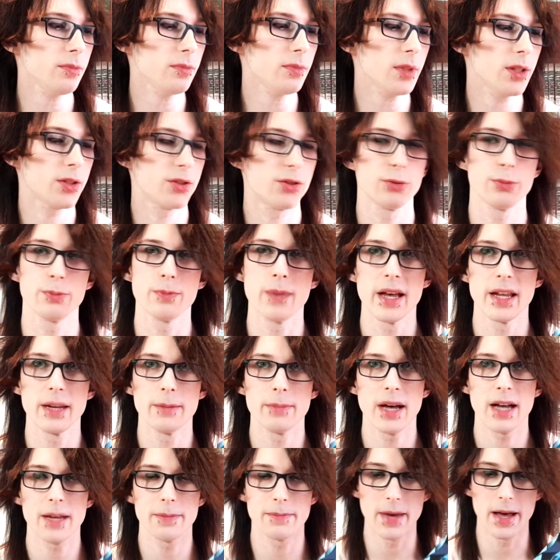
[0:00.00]
Superman and
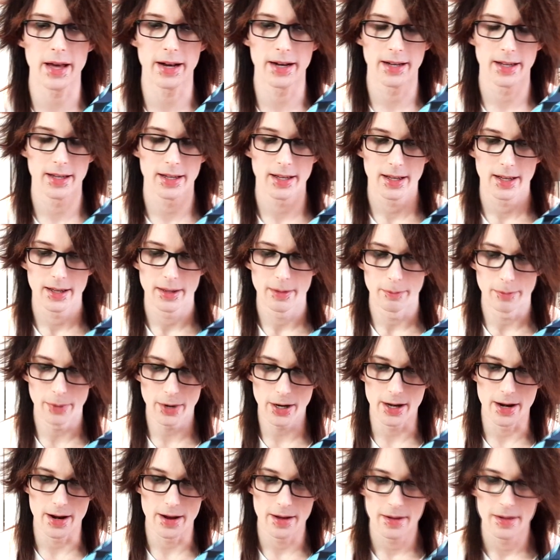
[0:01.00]
Batman.
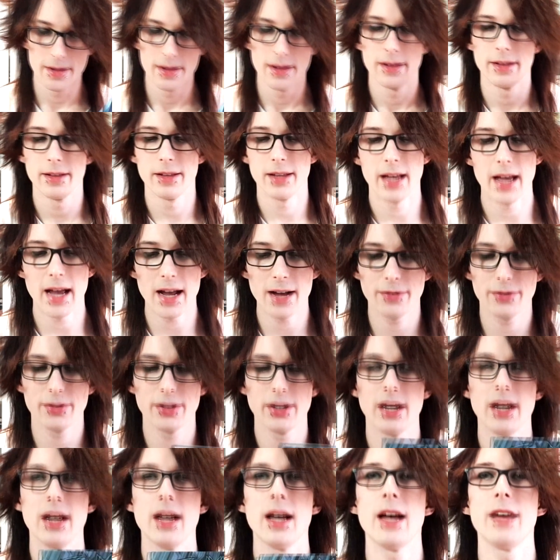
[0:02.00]
But
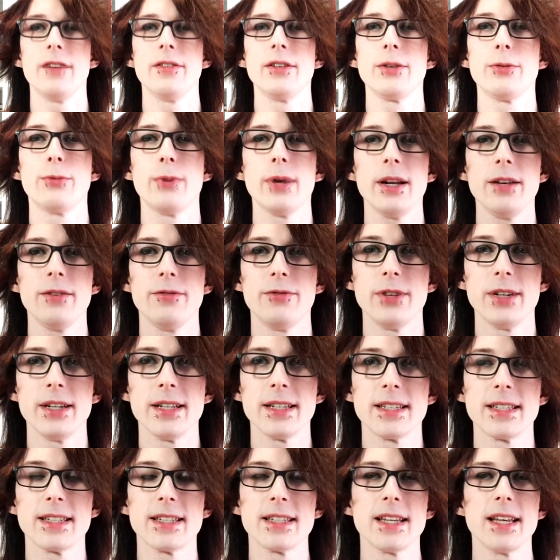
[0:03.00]
after having read
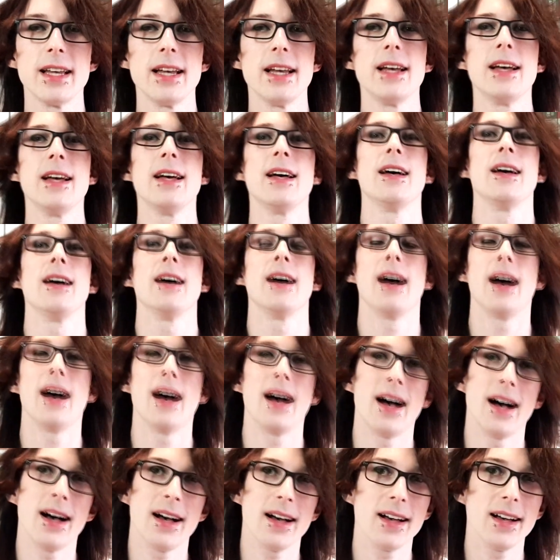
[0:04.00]
this,
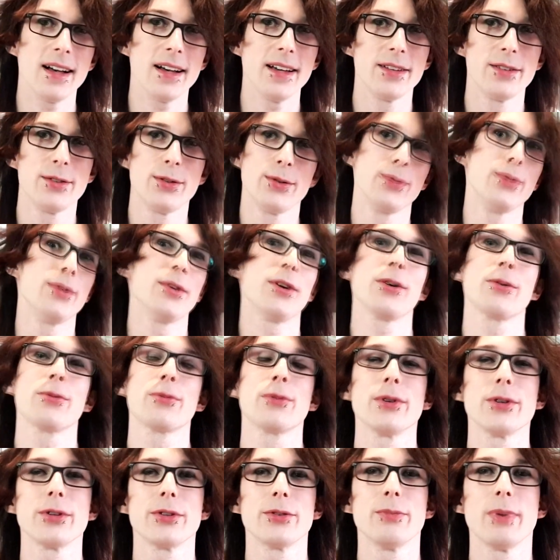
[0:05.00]
I do not
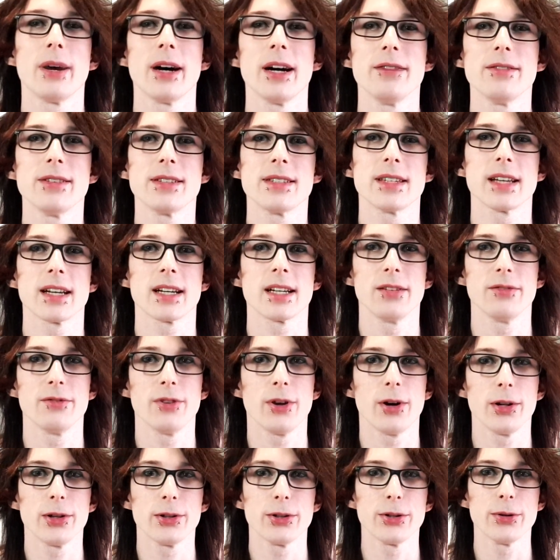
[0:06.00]
want to buy the second
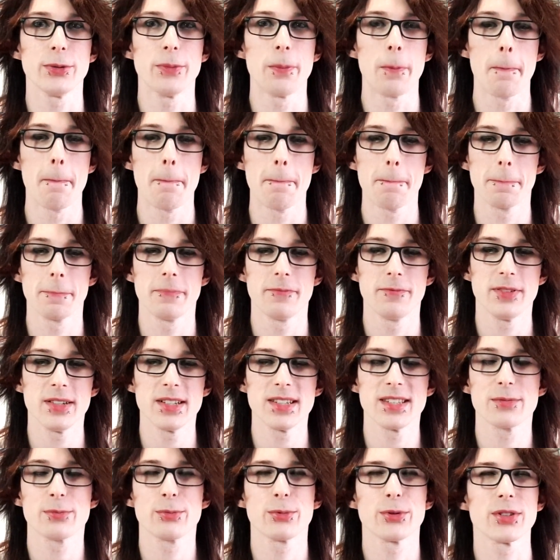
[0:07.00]
volume.
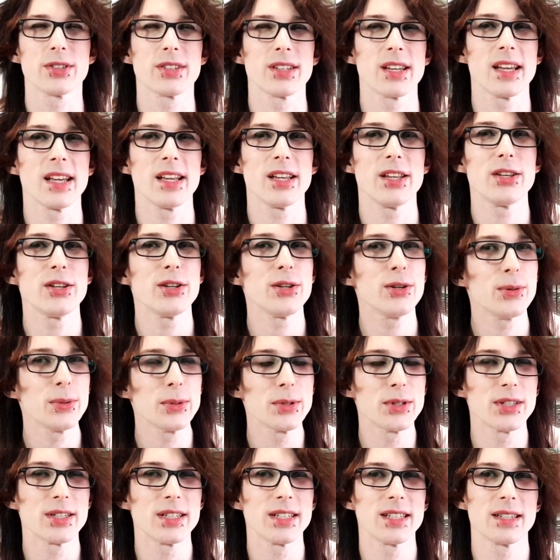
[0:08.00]
This was a
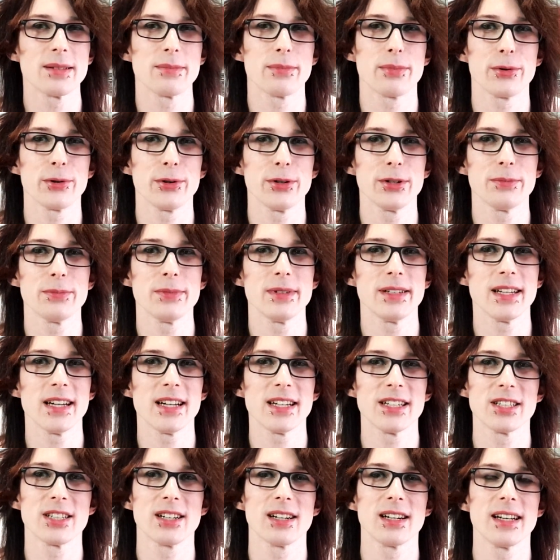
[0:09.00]
huge disappointment
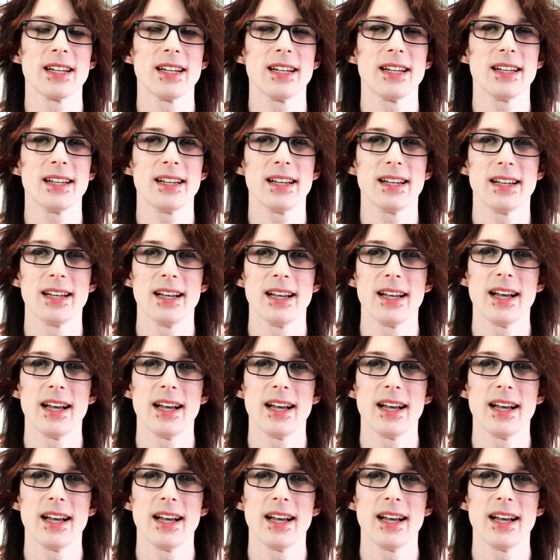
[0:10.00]
actually,